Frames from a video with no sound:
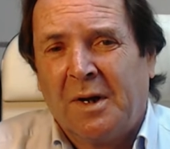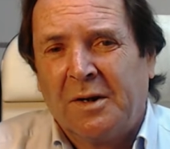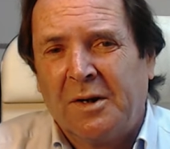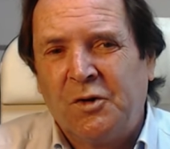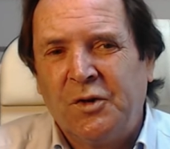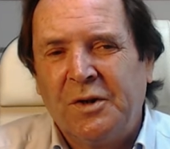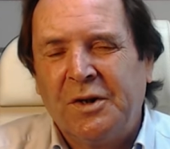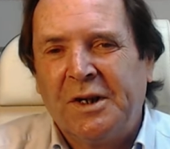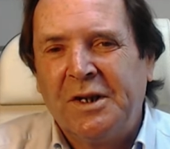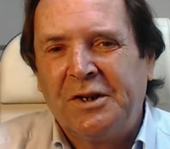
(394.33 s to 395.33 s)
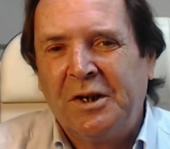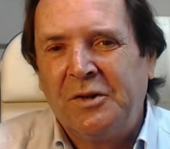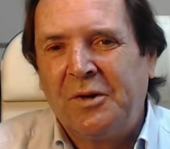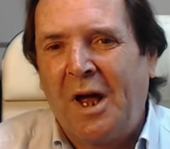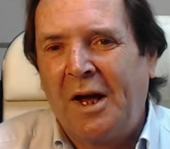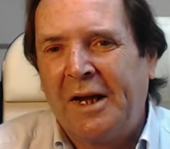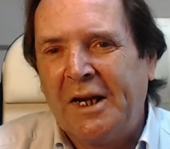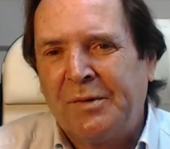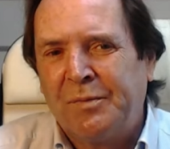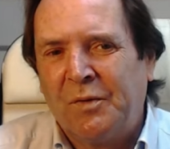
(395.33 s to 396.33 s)
Now, due to the continued high
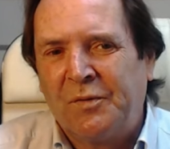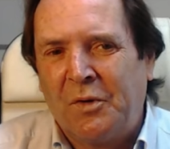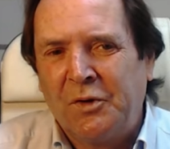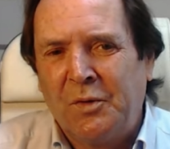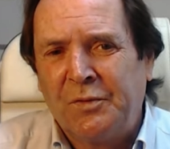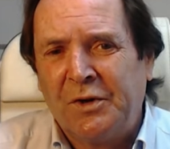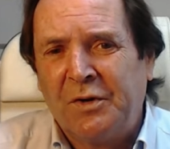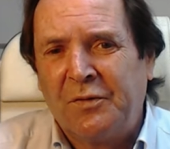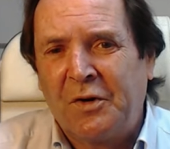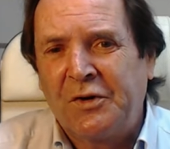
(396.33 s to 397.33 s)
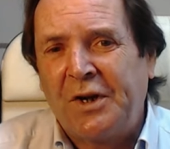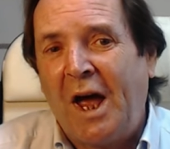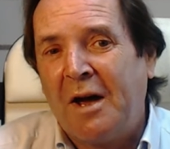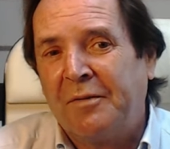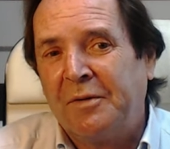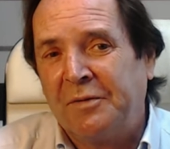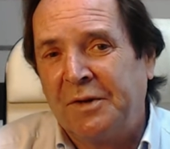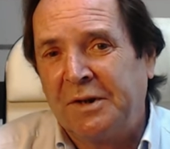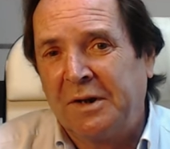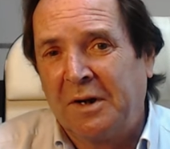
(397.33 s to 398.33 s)
export volumes in the first half of the
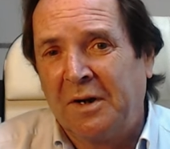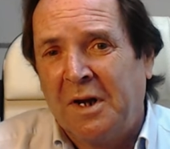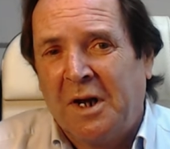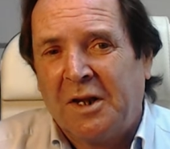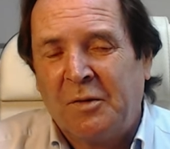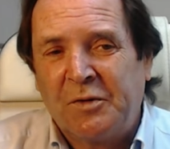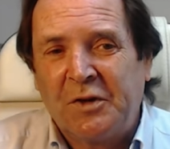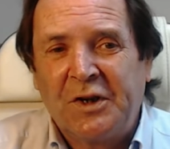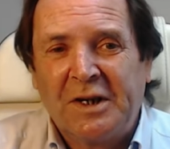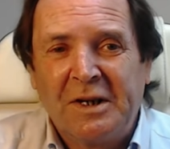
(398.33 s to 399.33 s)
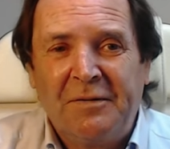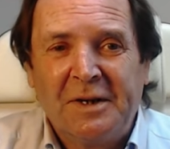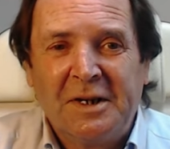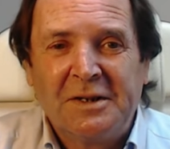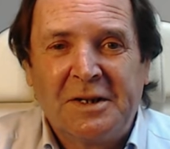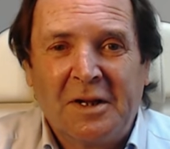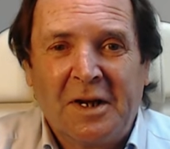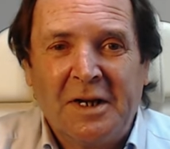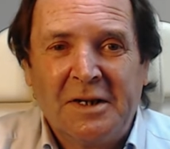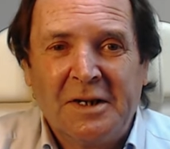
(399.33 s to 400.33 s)
year, there was a significant
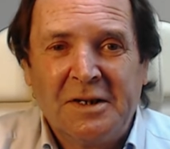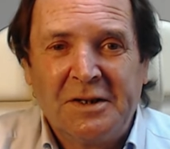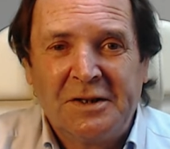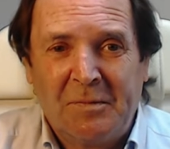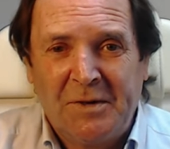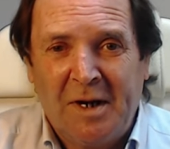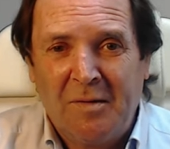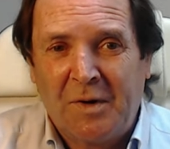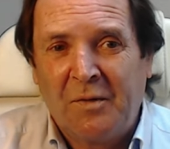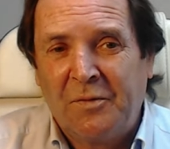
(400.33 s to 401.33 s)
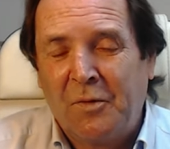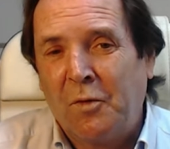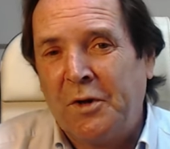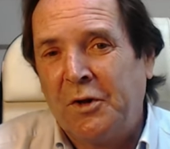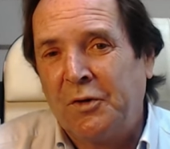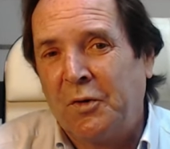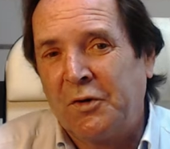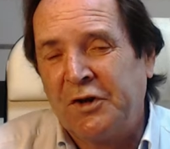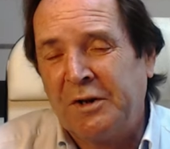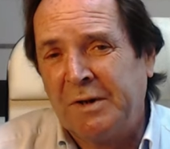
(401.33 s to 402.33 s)
delay in the September following the Nord
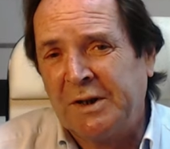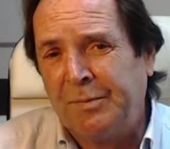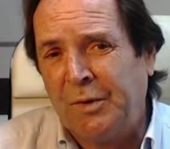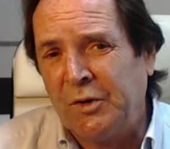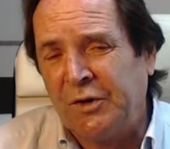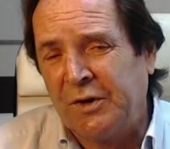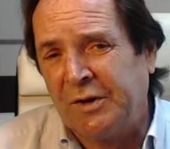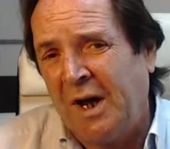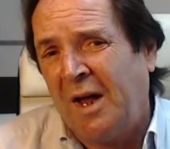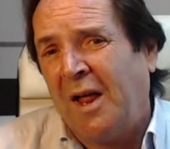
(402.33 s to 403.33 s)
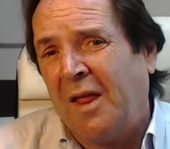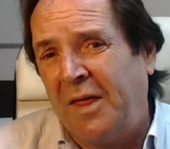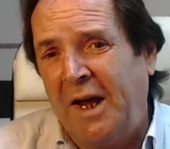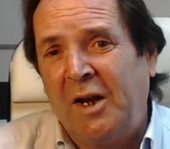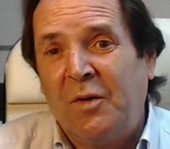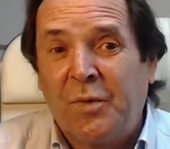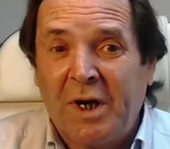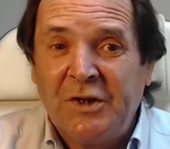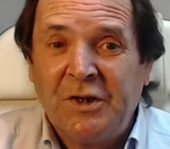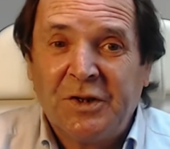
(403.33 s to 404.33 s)
Stream explosions. Then
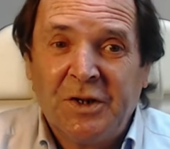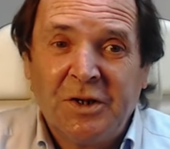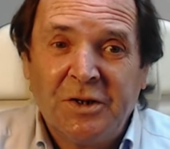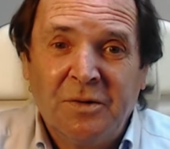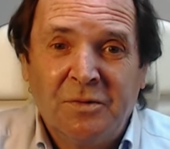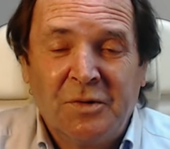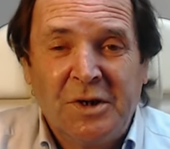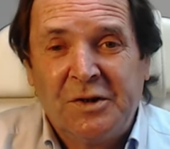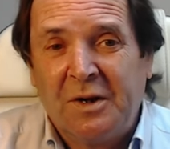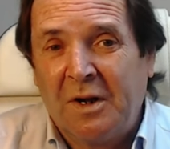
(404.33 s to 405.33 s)
prices in the EU reached